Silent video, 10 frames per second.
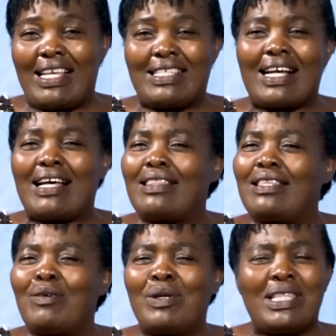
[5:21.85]
Saka
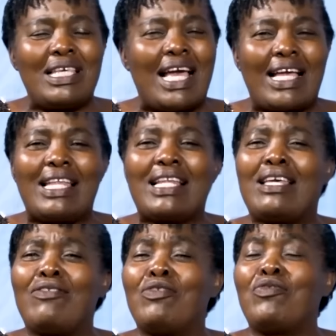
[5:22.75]
the only thing I can
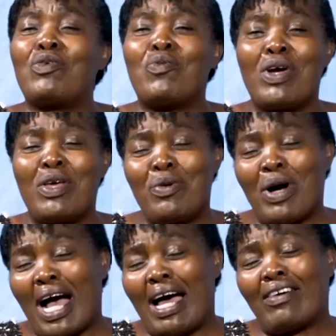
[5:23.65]
give you from where you
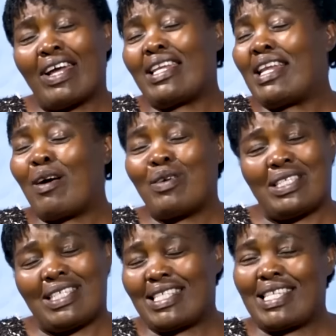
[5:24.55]
are right now
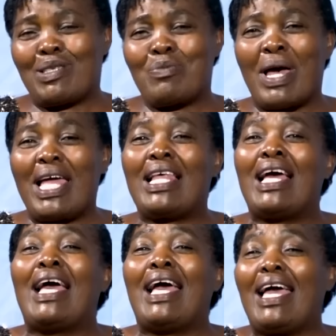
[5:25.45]
is just a smile
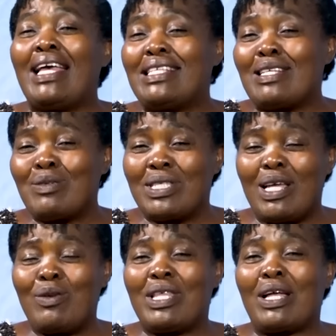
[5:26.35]
and just to
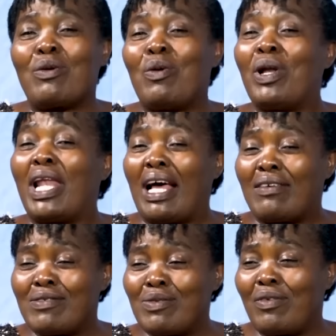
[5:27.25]
tell you that God
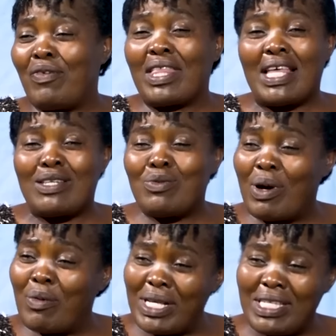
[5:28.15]
loves you. The fact that we
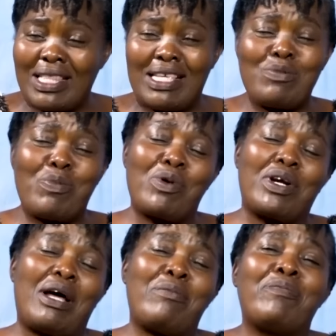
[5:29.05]
are watching this
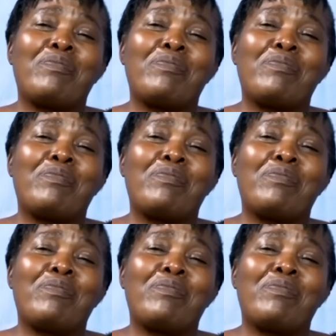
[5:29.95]
program,